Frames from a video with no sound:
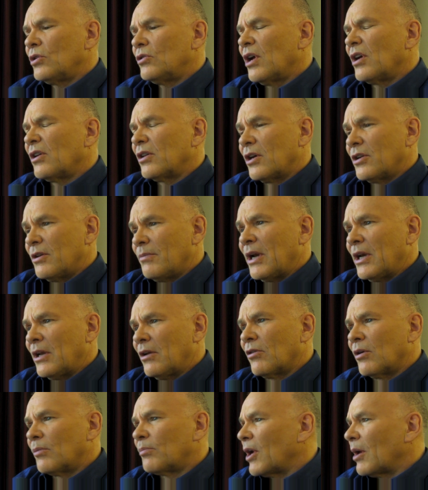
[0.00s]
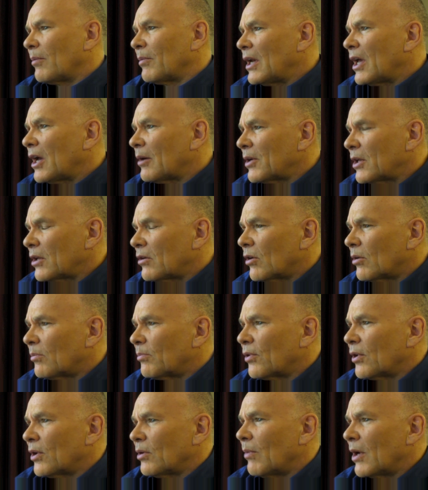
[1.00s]
you don't go to many Grand Prix. I mean, how many Grand
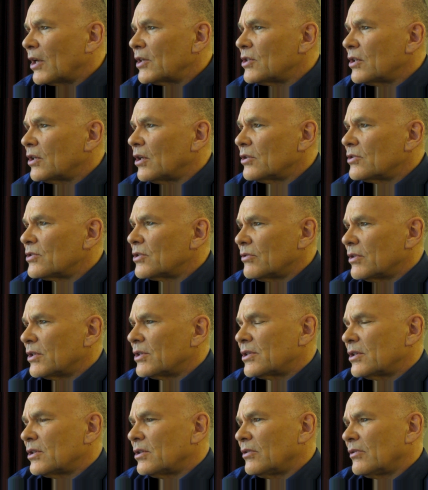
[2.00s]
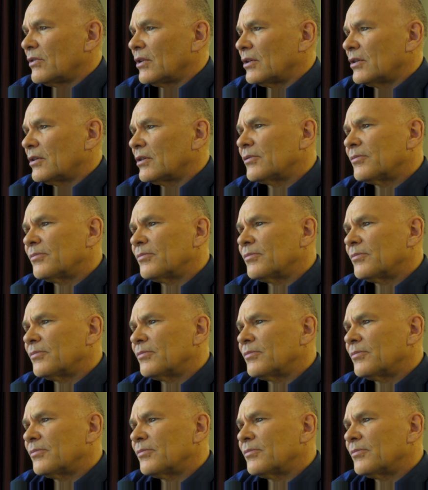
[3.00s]
Prix might you go to this year, do you think?